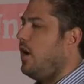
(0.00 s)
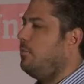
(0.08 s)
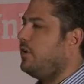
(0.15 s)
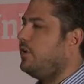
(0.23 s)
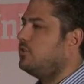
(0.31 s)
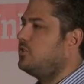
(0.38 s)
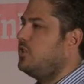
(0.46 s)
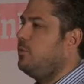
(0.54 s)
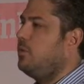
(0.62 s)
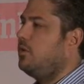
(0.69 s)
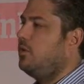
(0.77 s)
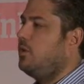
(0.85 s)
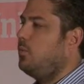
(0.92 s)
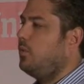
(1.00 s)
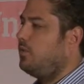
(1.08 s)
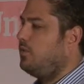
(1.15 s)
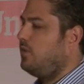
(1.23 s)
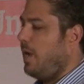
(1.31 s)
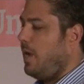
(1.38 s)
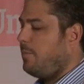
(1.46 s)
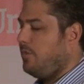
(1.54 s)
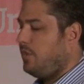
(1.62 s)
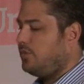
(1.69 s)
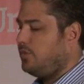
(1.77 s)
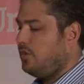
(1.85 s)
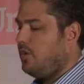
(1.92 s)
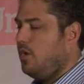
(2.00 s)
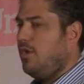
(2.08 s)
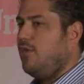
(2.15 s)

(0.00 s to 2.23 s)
Because typically with app indexing,